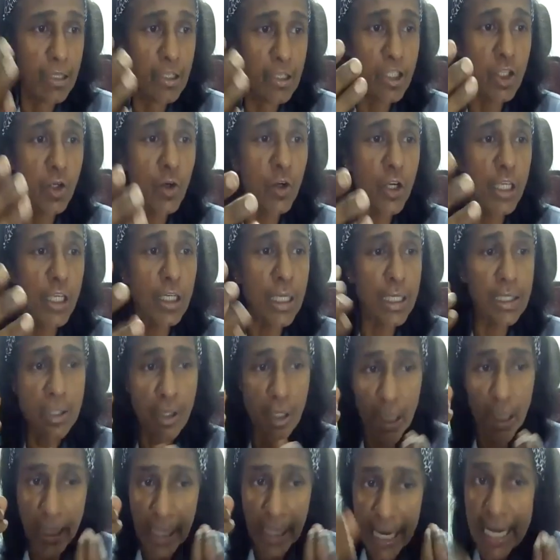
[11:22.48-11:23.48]
So it is
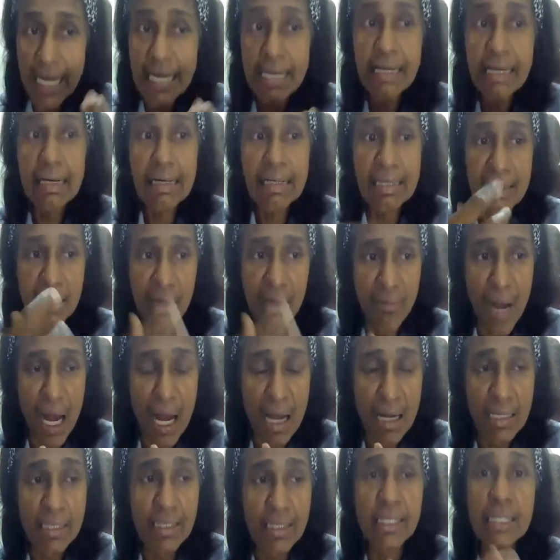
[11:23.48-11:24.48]
again
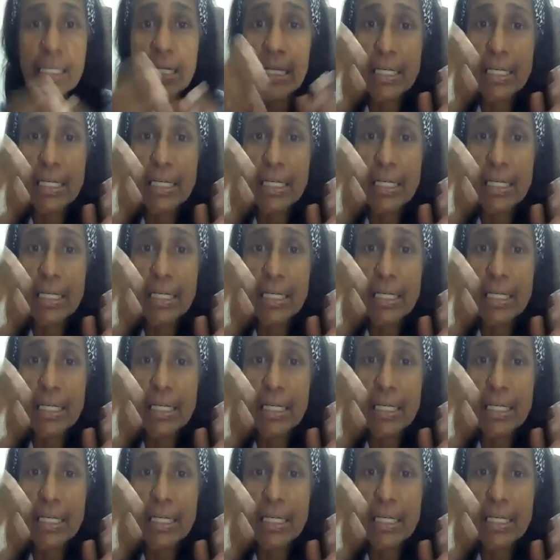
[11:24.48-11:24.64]
customized,